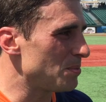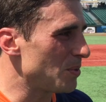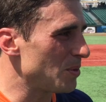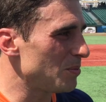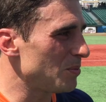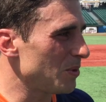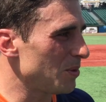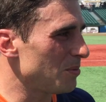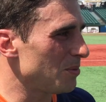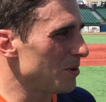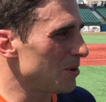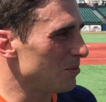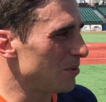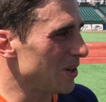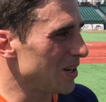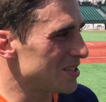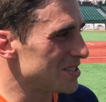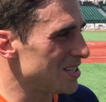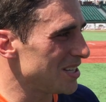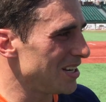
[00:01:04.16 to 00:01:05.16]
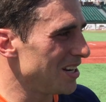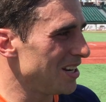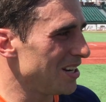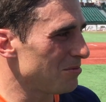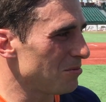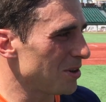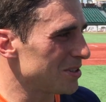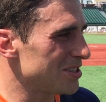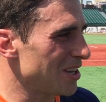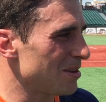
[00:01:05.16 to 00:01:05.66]
up when it's needed
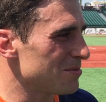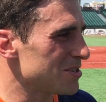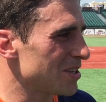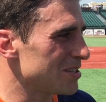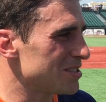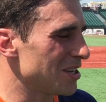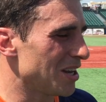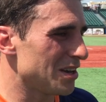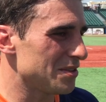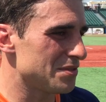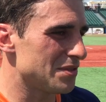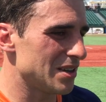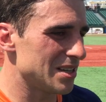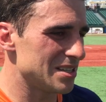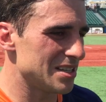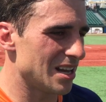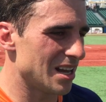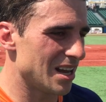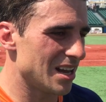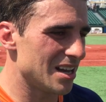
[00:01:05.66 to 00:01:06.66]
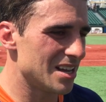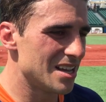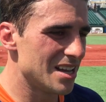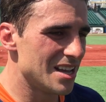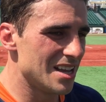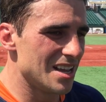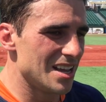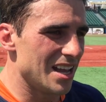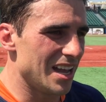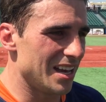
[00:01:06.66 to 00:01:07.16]
and when times get tough. And
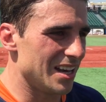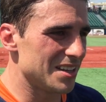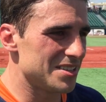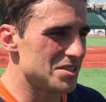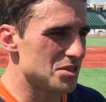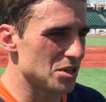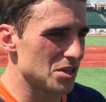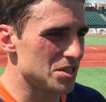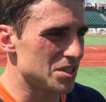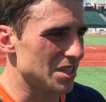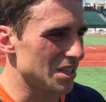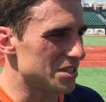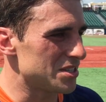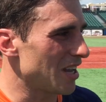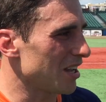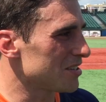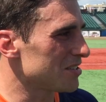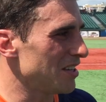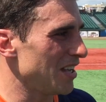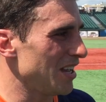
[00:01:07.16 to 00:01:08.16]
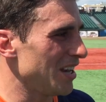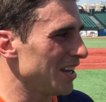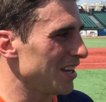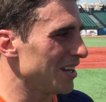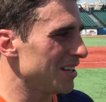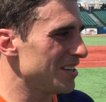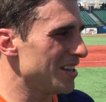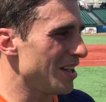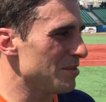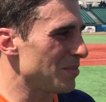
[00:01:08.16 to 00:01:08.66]
it's
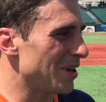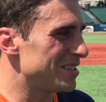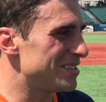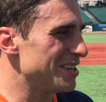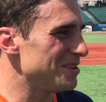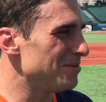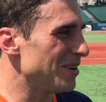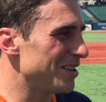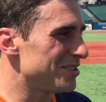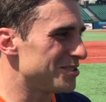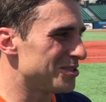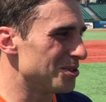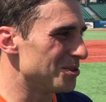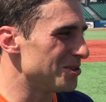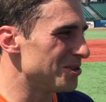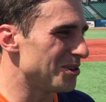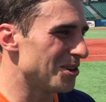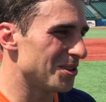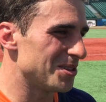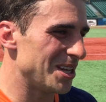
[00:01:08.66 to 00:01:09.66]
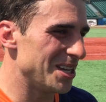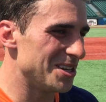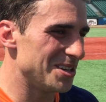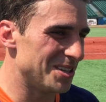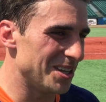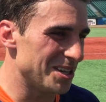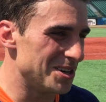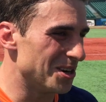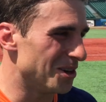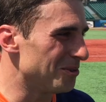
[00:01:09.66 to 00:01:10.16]
outstanding. And my teammates, too, you know,
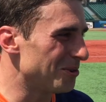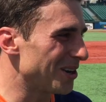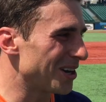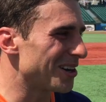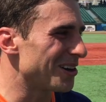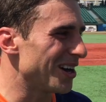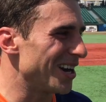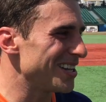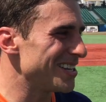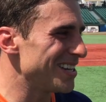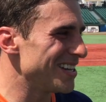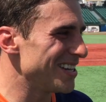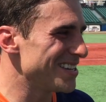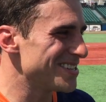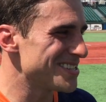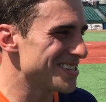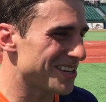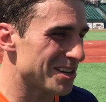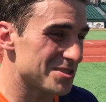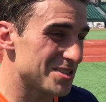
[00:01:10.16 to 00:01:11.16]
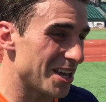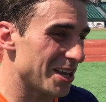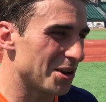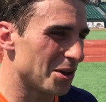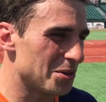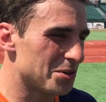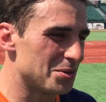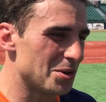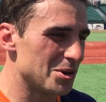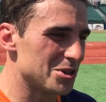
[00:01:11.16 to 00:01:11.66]
they know what a grind it is because they
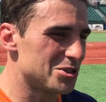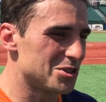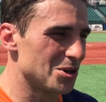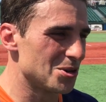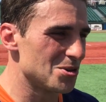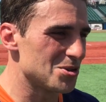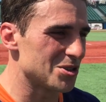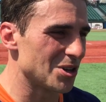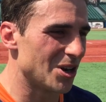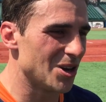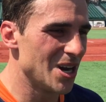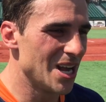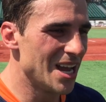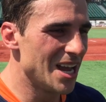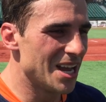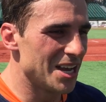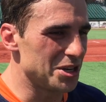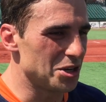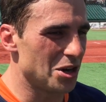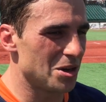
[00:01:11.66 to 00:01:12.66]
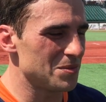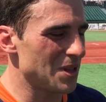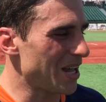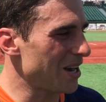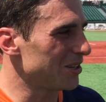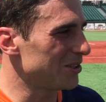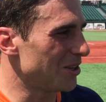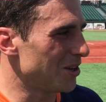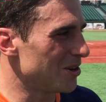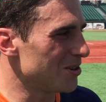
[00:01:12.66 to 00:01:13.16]
go through it, too. So, you know, I'm
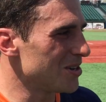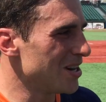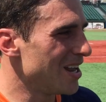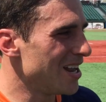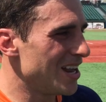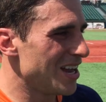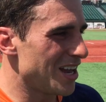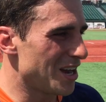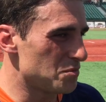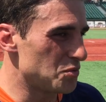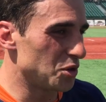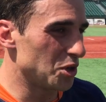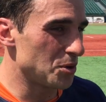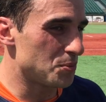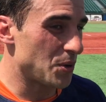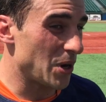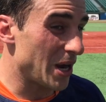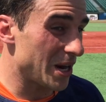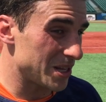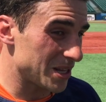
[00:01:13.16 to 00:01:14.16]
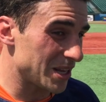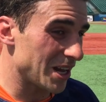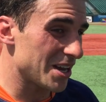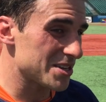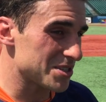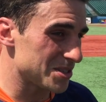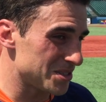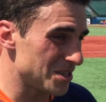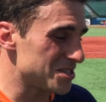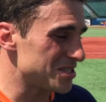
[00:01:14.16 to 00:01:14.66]
not alone. I'm really proud of the
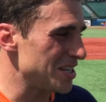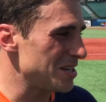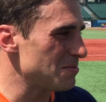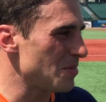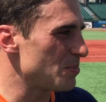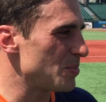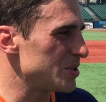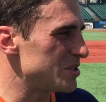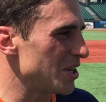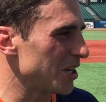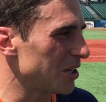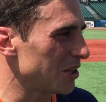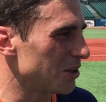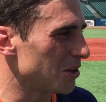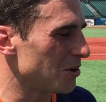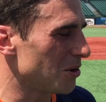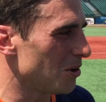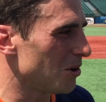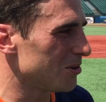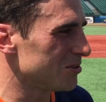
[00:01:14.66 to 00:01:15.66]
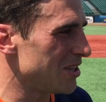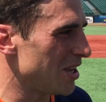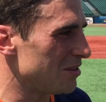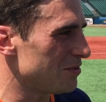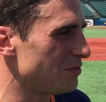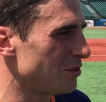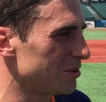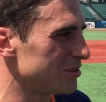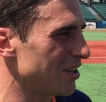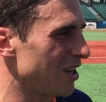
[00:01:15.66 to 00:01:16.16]
guys on this team in particular who hold
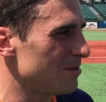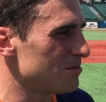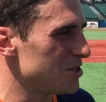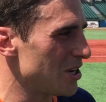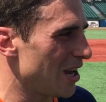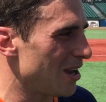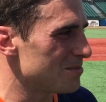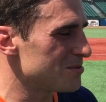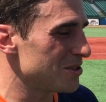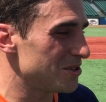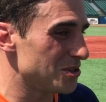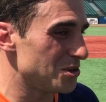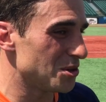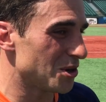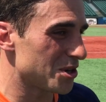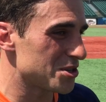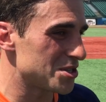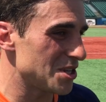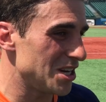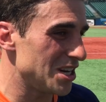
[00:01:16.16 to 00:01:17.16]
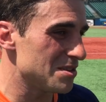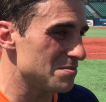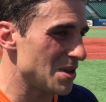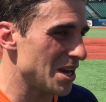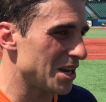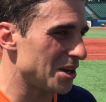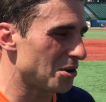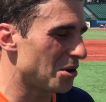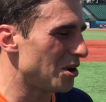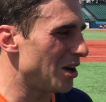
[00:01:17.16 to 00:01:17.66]
down full-time jobs in New York City and
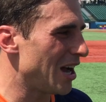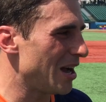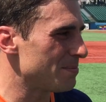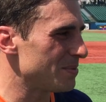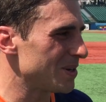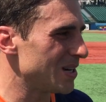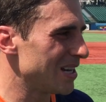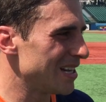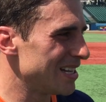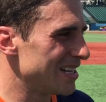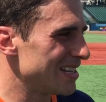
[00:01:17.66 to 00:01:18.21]
make it all happen.